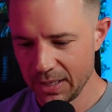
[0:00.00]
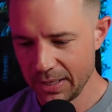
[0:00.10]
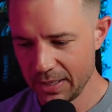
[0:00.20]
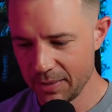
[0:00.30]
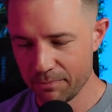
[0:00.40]

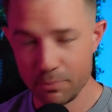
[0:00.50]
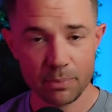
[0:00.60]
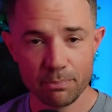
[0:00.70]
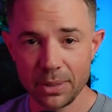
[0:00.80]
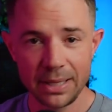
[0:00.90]

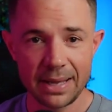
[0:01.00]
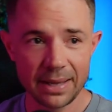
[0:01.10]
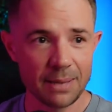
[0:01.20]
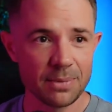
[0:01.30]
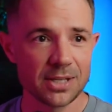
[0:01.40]
But play that
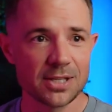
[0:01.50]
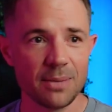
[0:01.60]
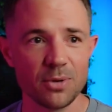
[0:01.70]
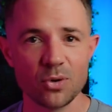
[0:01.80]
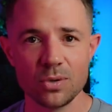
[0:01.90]
game next time
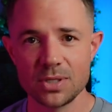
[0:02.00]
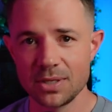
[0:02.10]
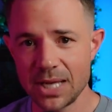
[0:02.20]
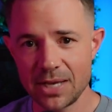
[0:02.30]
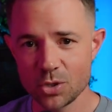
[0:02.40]
you're going to
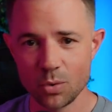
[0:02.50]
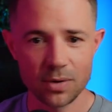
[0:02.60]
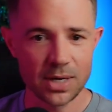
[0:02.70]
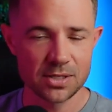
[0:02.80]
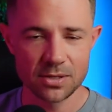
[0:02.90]
Tesco or
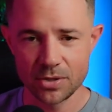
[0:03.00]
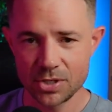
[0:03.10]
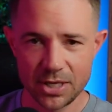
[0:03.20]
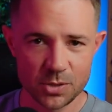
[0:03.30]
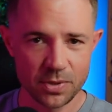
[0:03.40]
Asda or
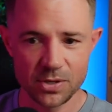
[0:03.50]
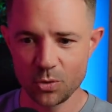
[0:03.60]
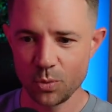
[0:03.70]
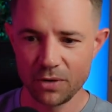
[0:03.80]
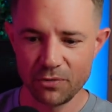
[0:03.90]
Sainsbury's or
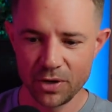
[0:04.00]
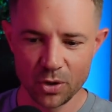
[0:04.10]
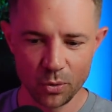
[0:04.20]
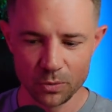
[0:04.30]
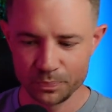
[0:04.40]
wherever you go.